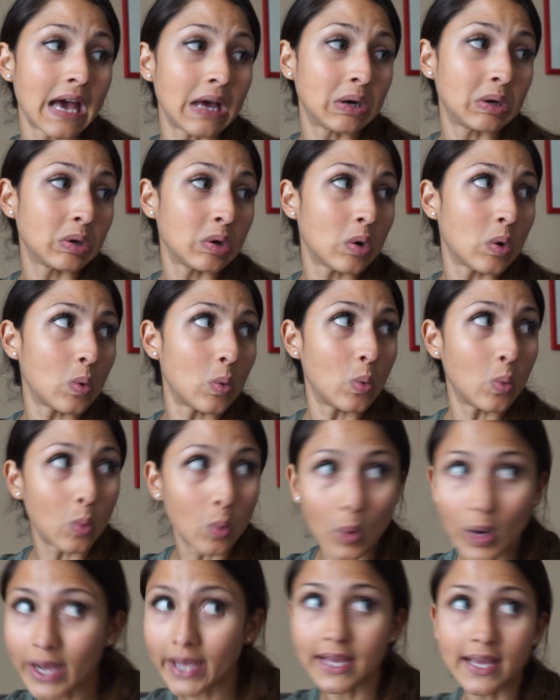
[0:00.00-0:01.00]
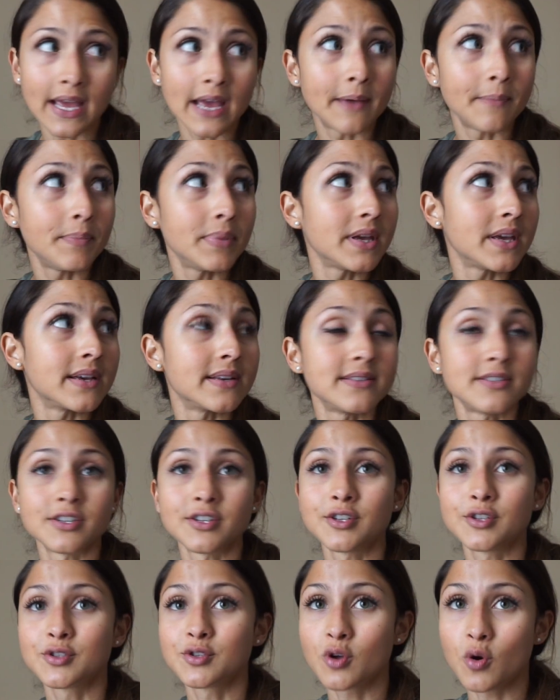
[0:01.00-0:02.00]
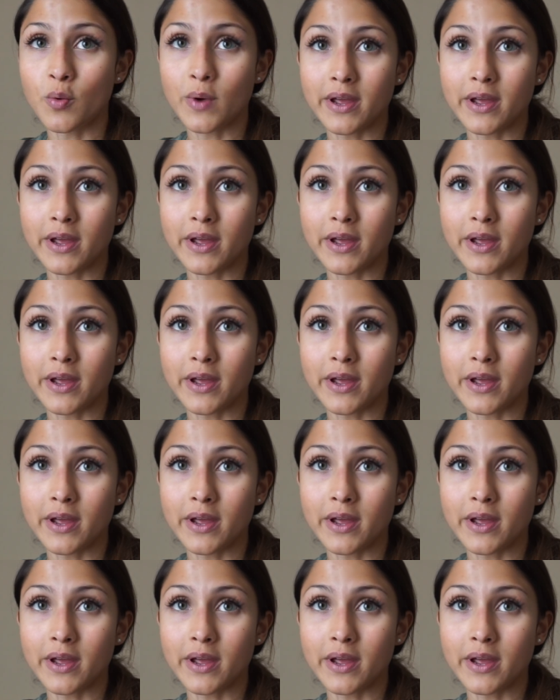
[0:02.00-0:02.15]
I don't know what yet because there's no